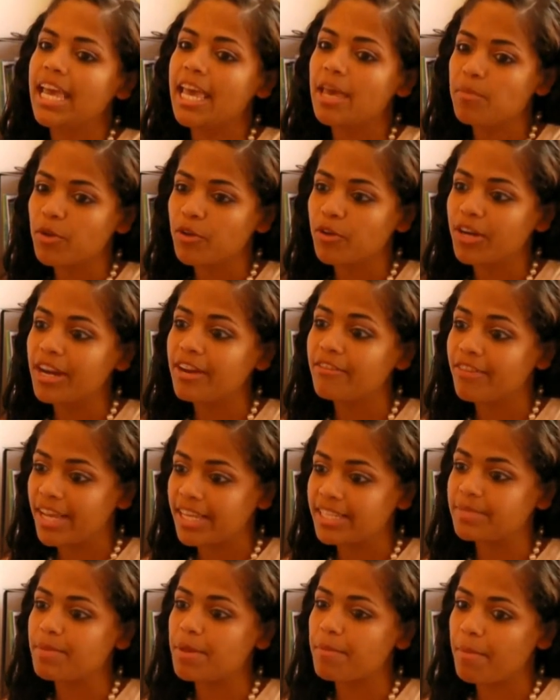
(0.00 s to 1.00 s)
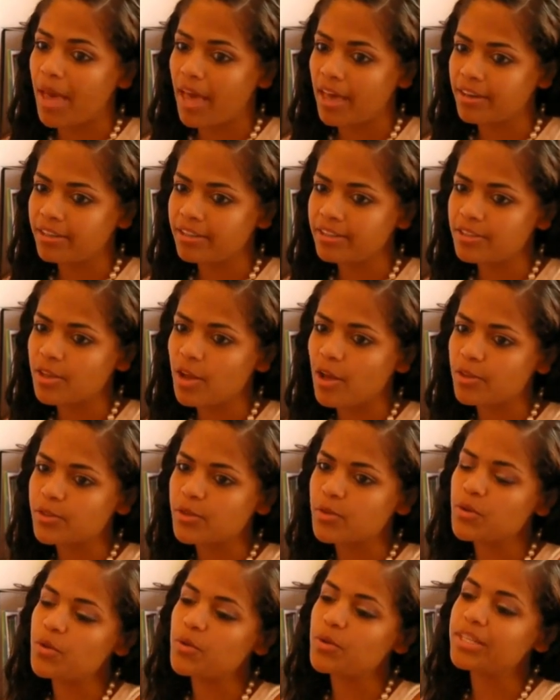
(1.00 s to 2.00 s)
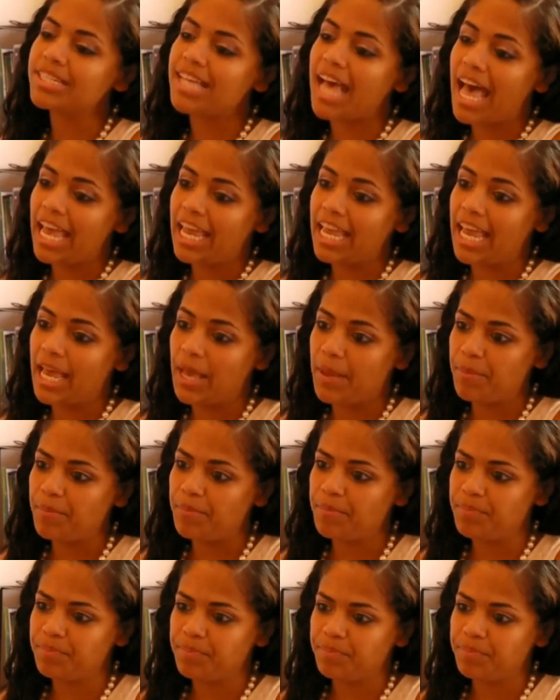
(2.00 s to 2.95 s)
Immigrant Advancement Matters, also known as IAM.